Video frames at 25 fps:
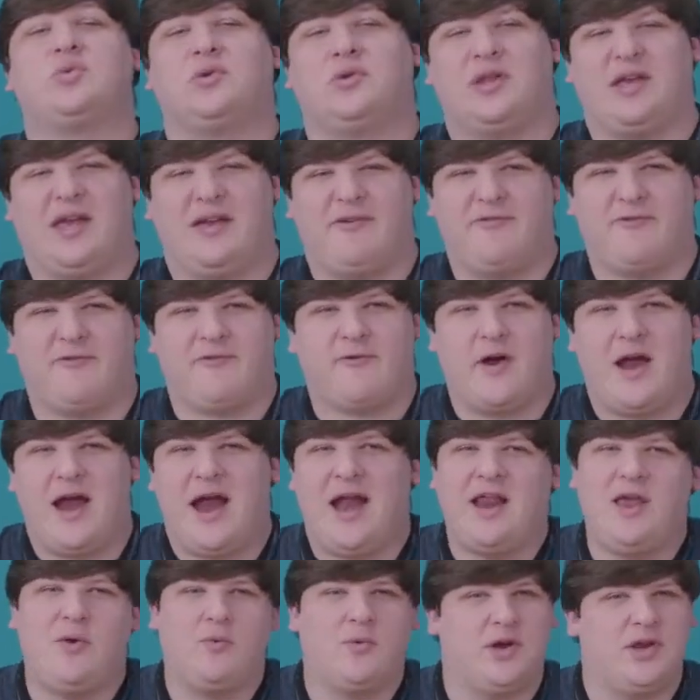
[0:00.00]
relief for
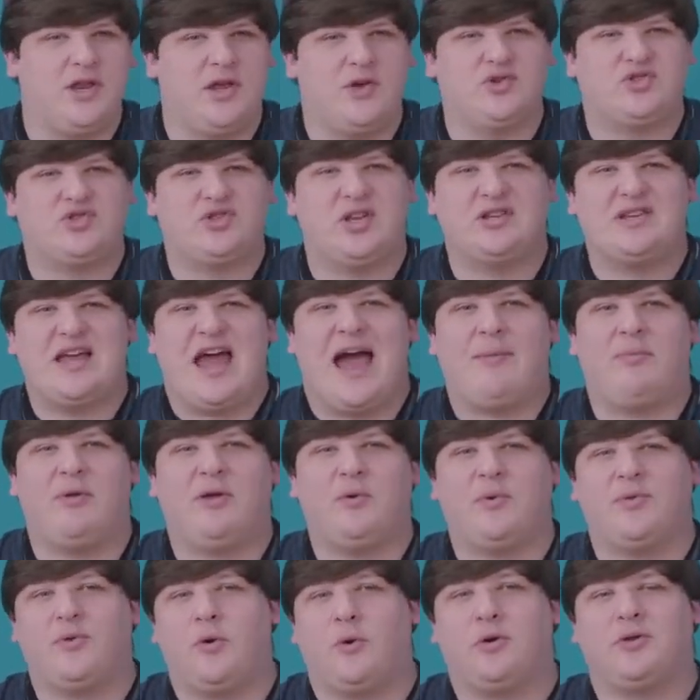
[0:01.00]
anyone used to
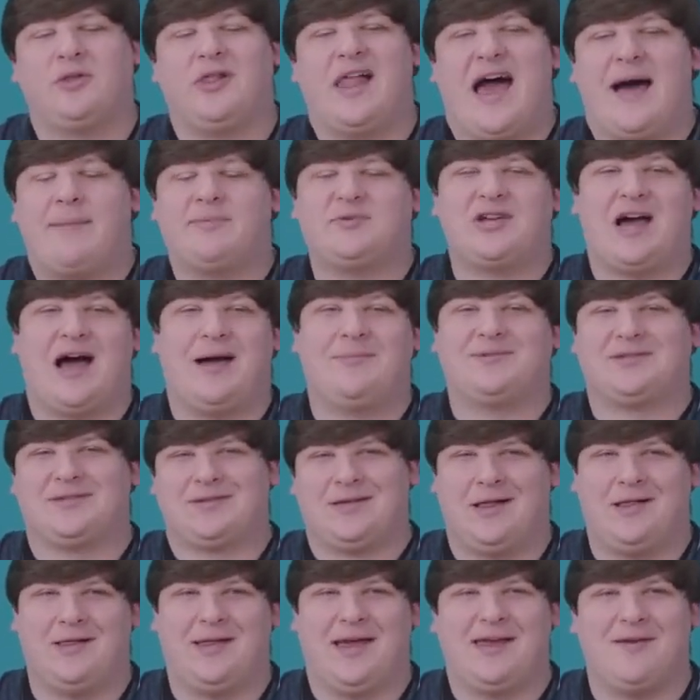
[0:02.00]
dabbling with old
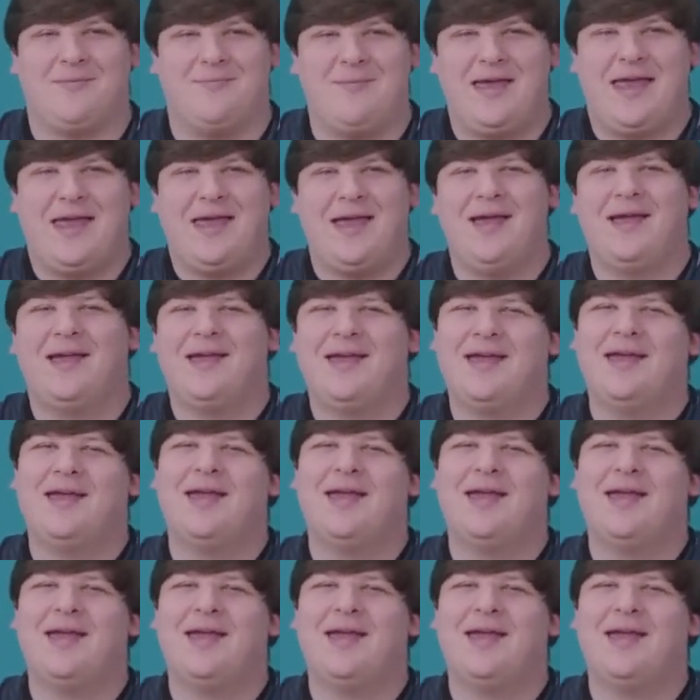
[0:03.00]
laptops like me.